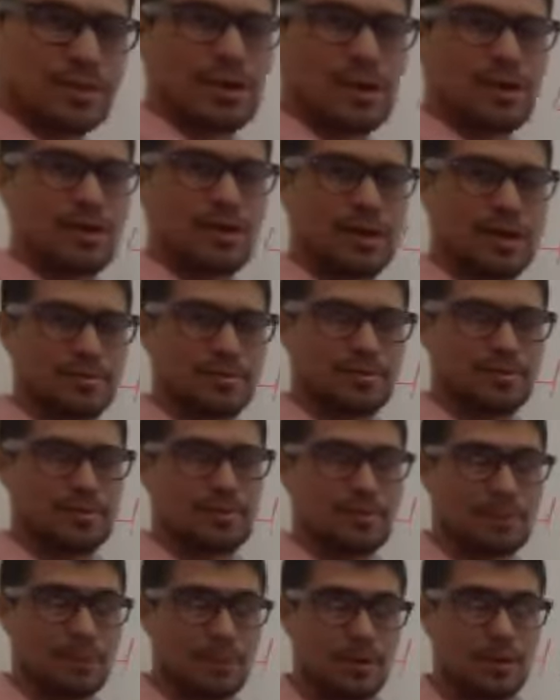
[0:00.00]
our
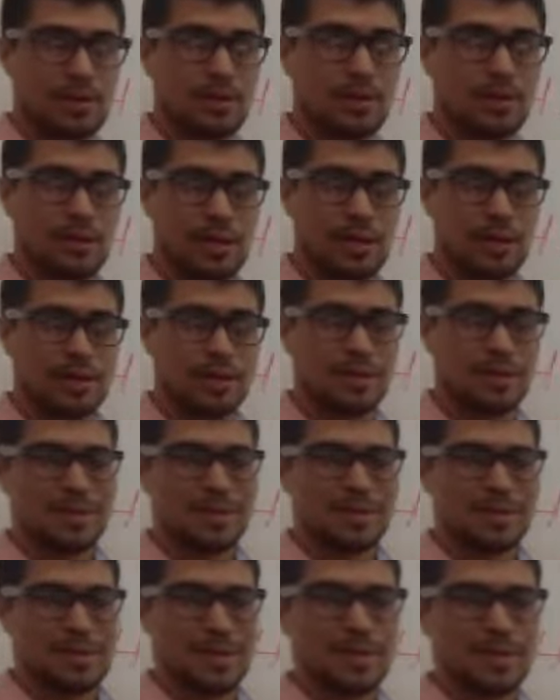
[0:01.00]
it's going to be
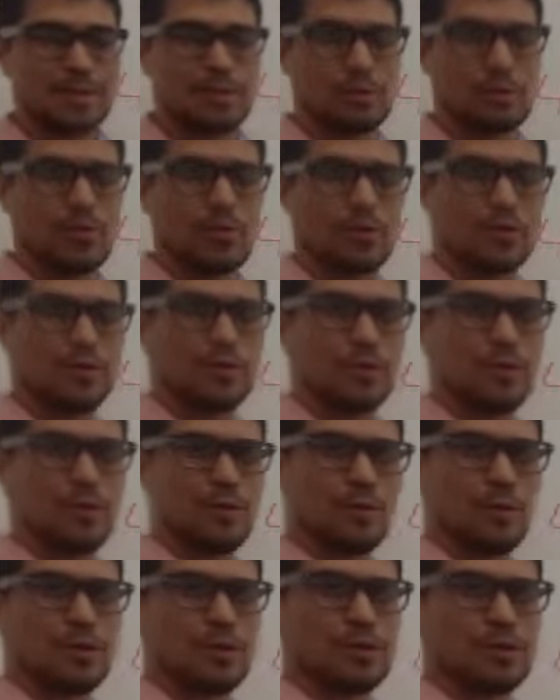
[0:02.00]
the same as what we were doing
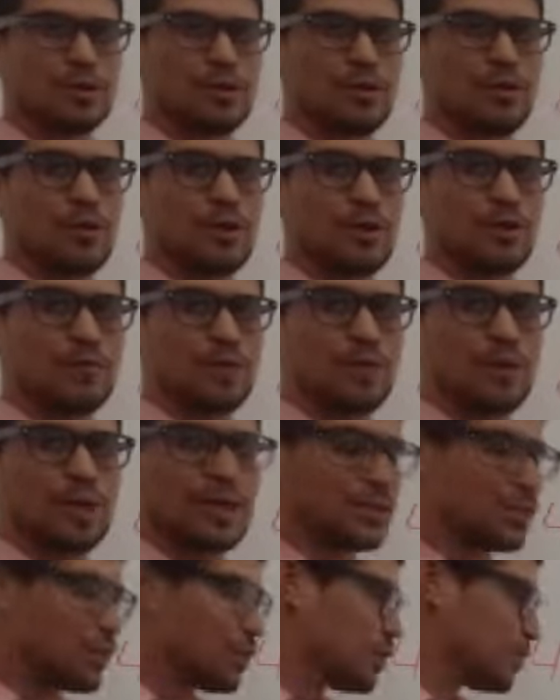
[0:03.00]
when we were going over
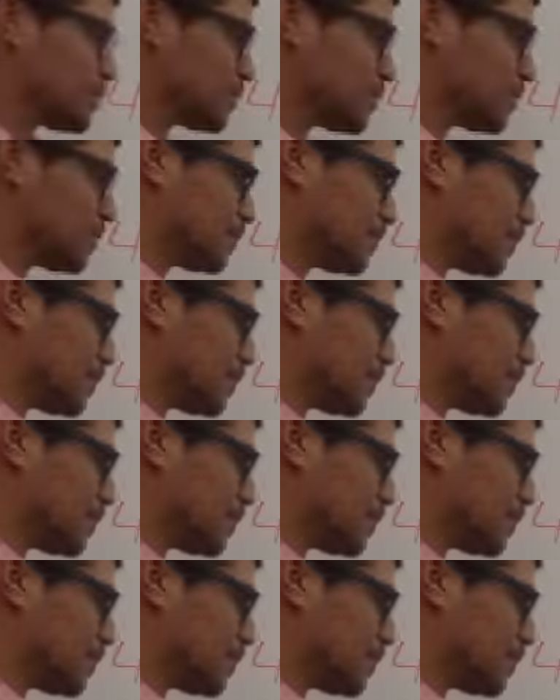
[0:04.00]
ratios.